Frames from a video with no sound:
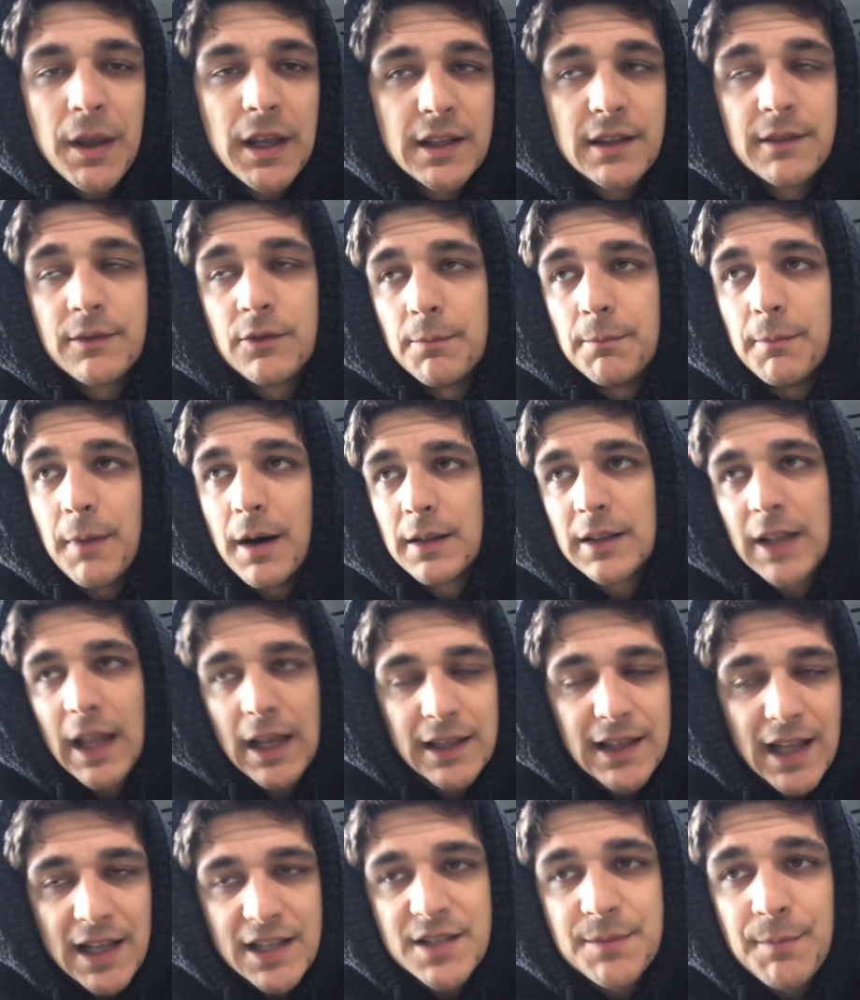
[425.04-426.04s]
me,
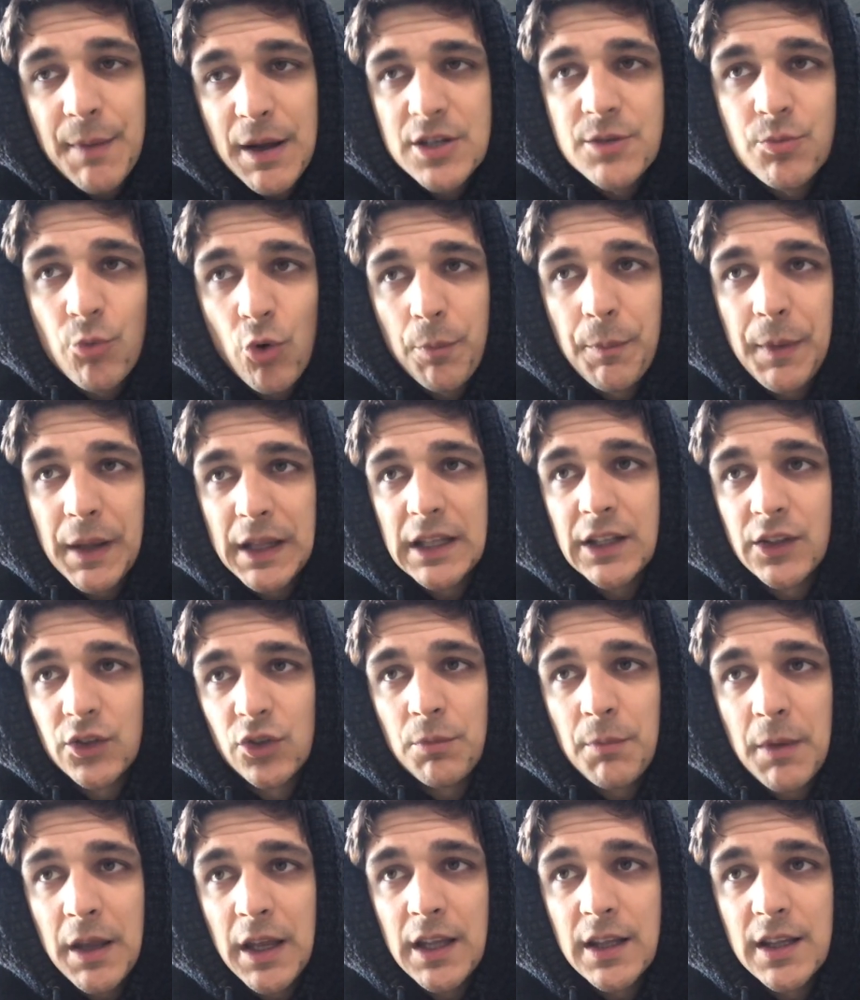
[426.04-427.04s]
like that's much more appealing
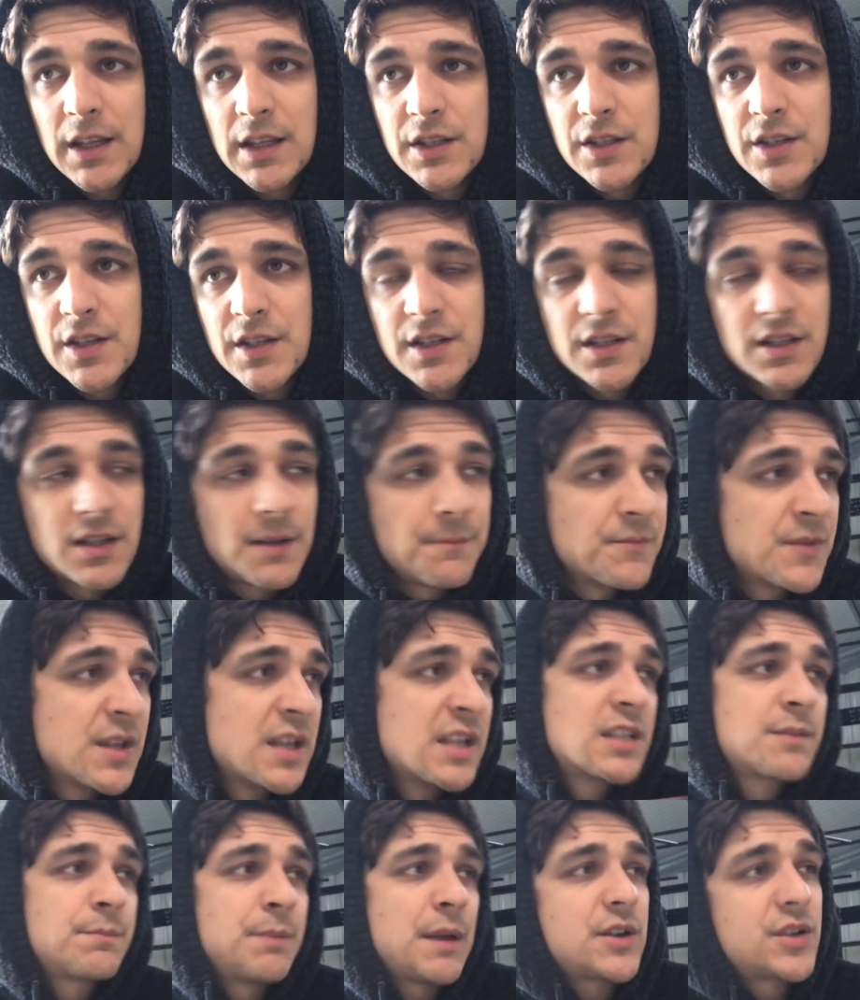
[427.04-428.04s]
to me than just
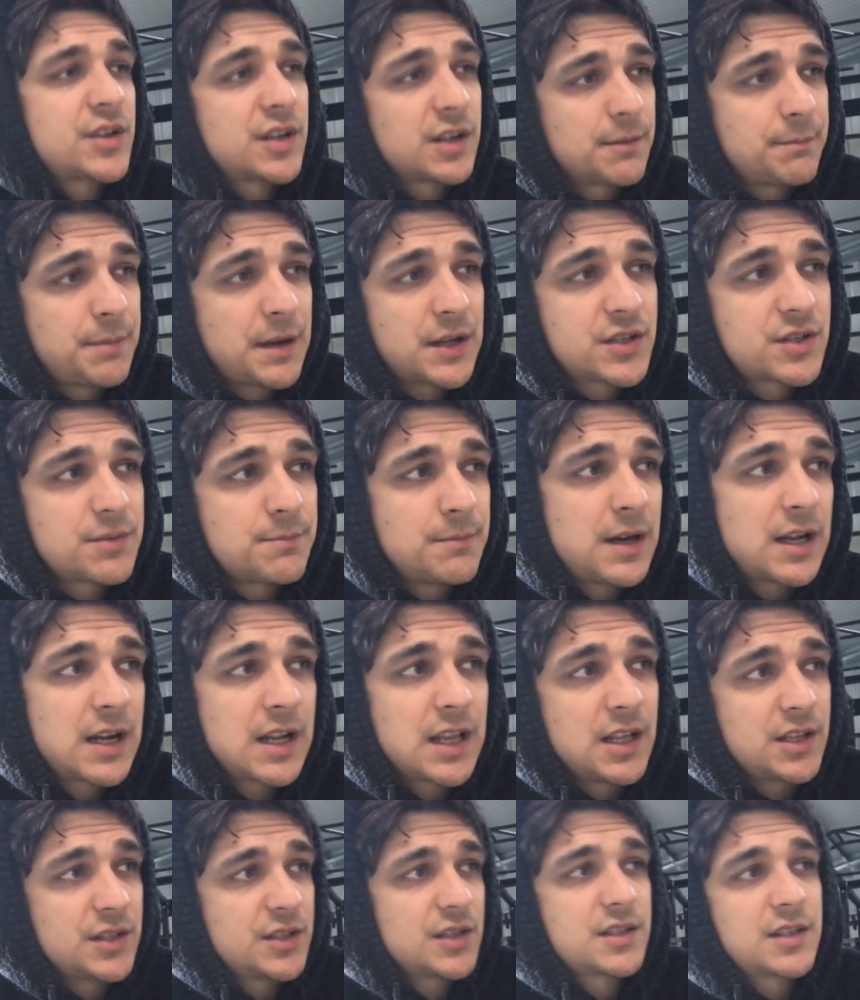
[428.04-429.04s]
splashing a bunch of
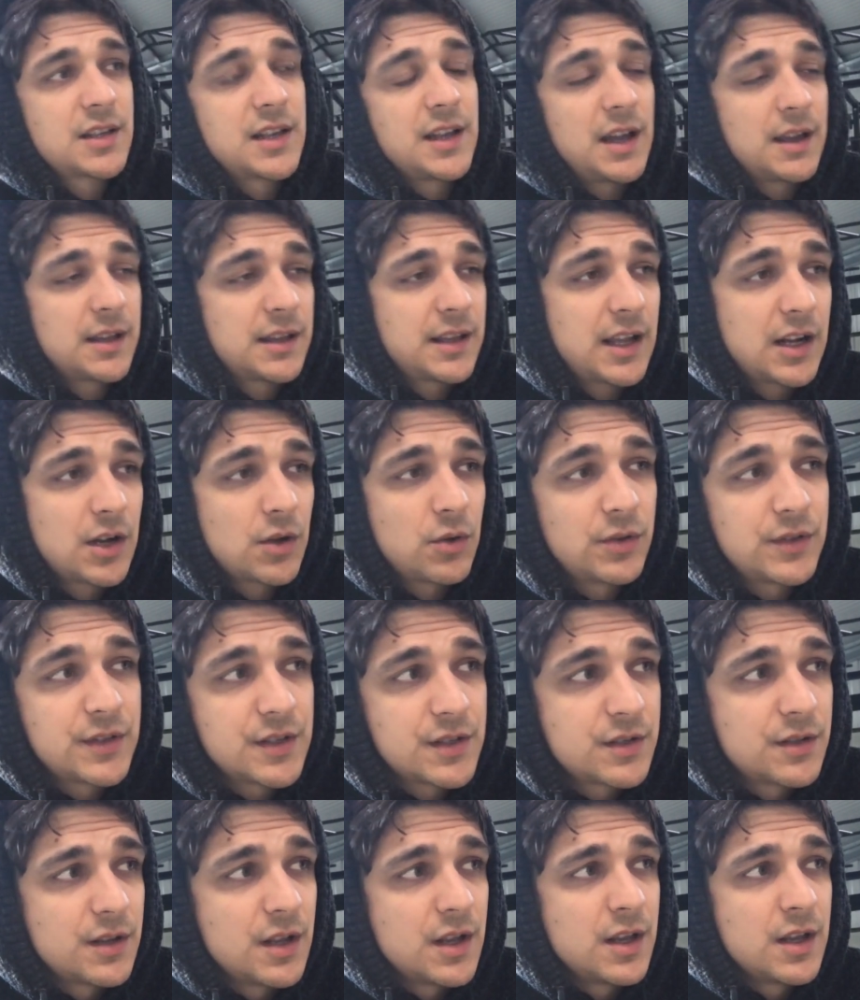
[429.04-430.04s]
money and just get, getting all
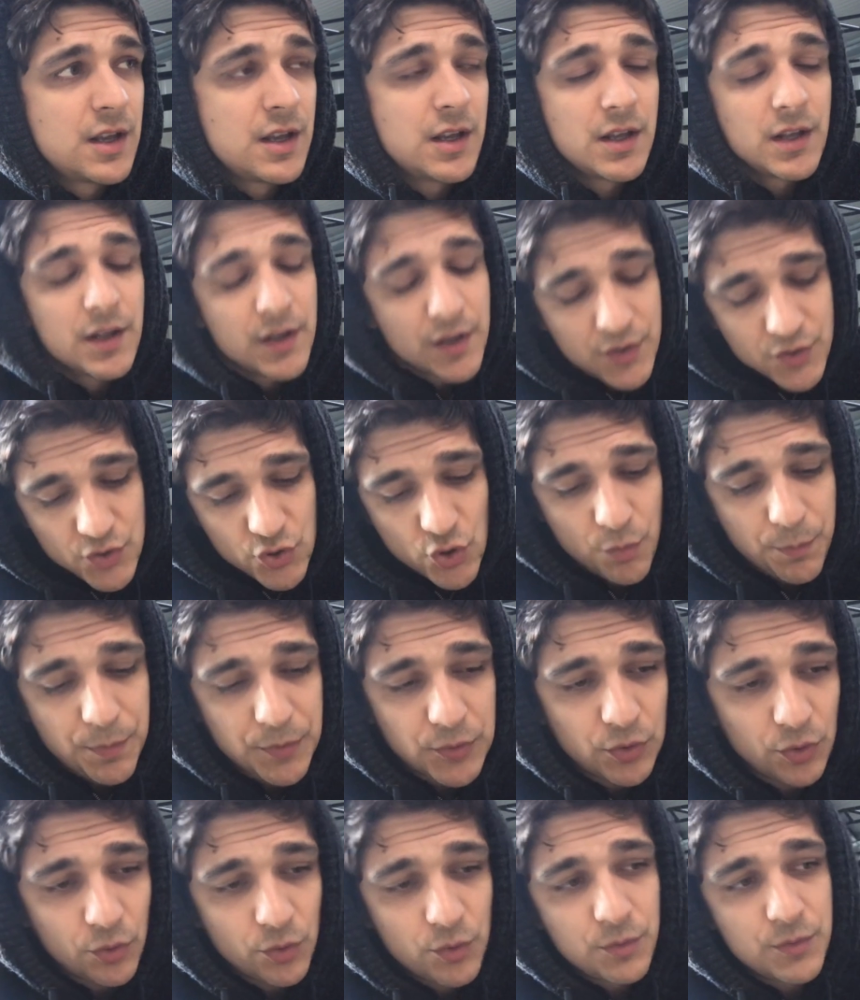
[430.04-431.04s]
these
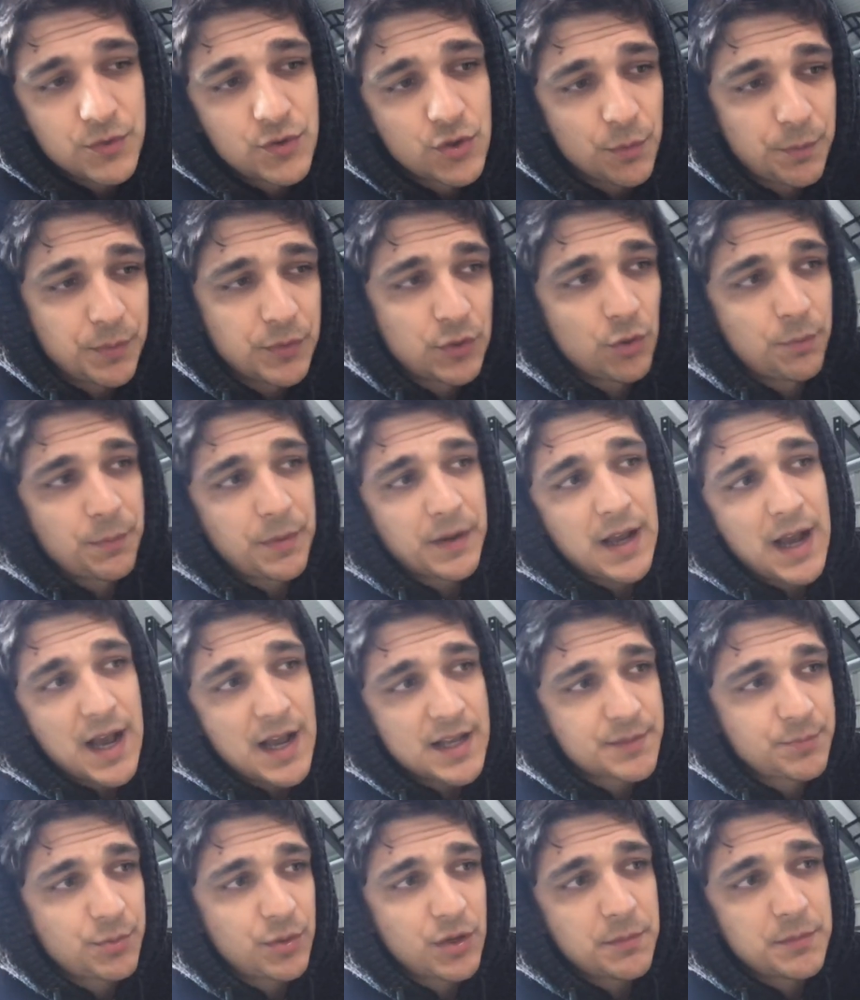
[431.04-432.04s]
super, do, super duper
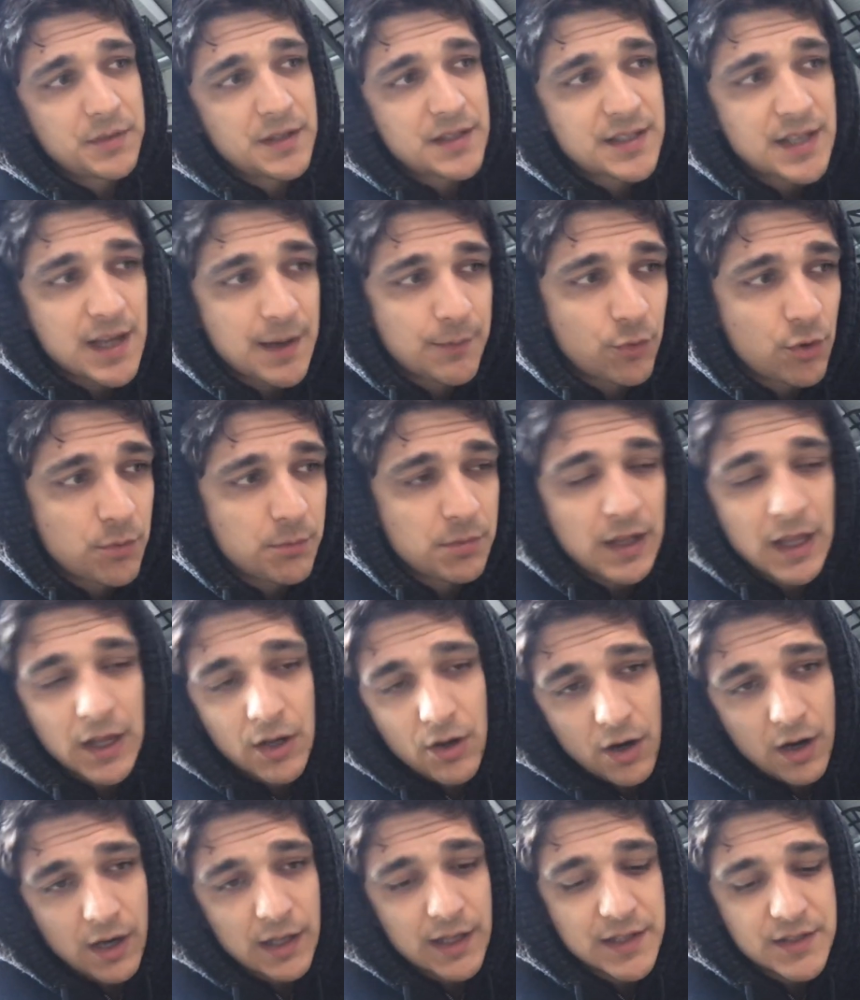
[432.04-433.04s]
guys, putting them in the same room, be
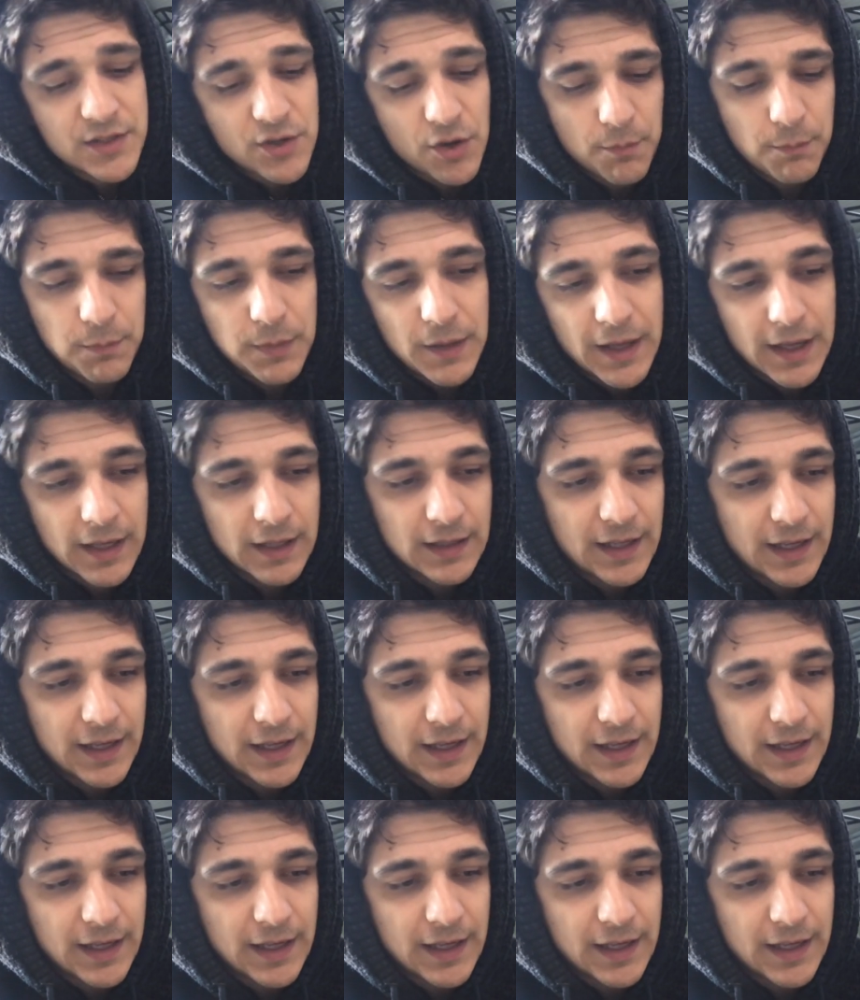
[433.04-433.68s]
like, oh, let's go play.